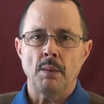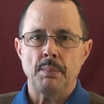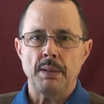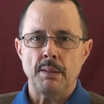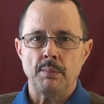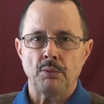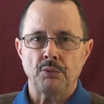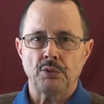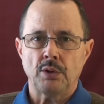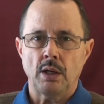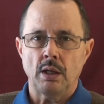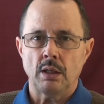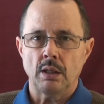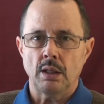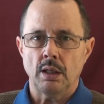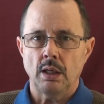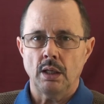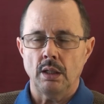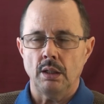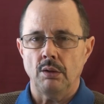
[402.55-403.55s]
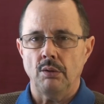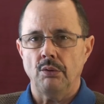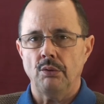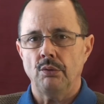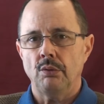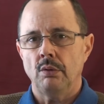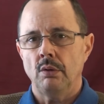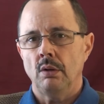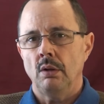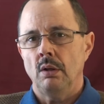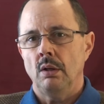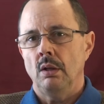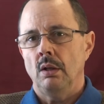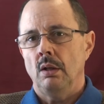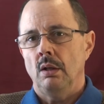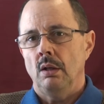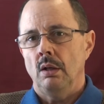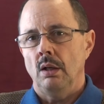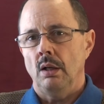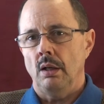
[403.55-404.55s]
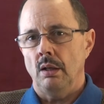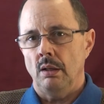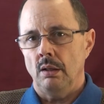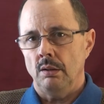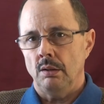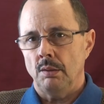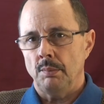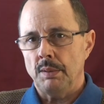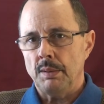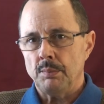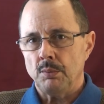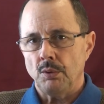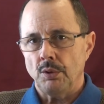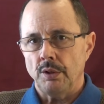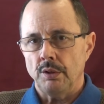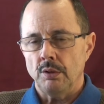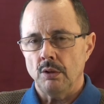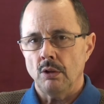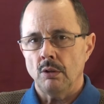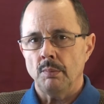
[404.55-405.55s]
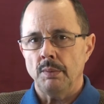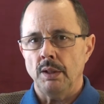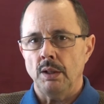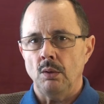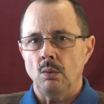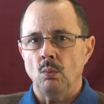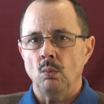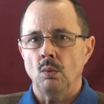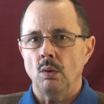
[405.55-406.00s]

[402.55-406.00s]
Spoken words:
people's higher guidance, and the people that know me,